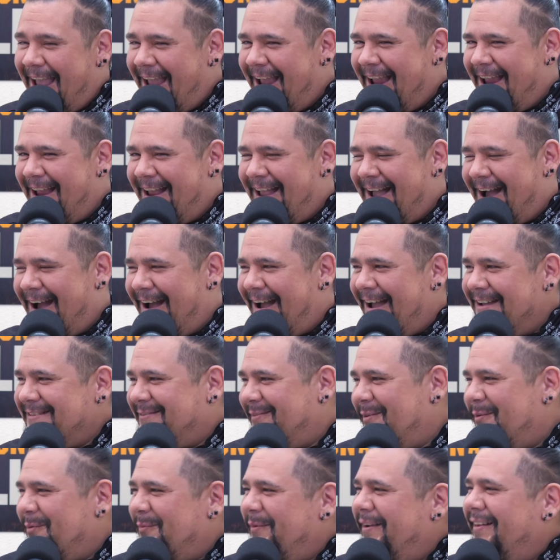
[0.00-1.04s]
Hey
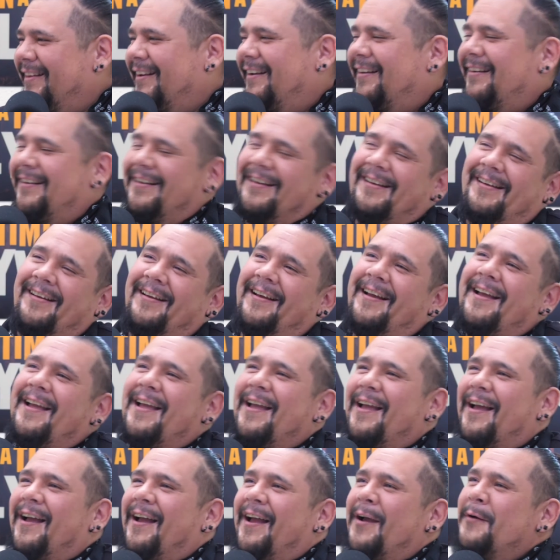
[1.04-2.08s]
guys, remember me? Yeah,
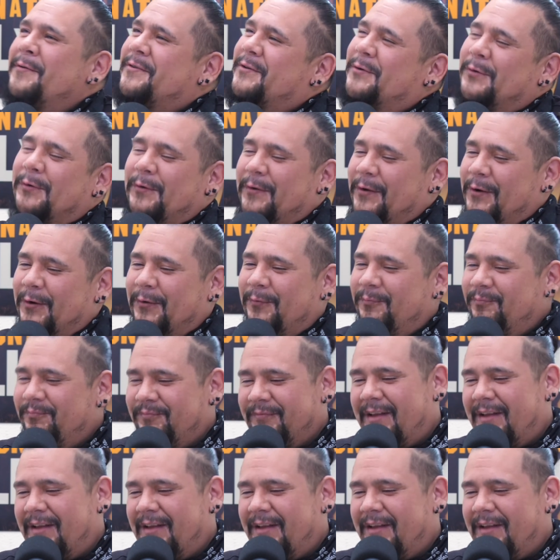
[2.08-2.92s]
it was cool though.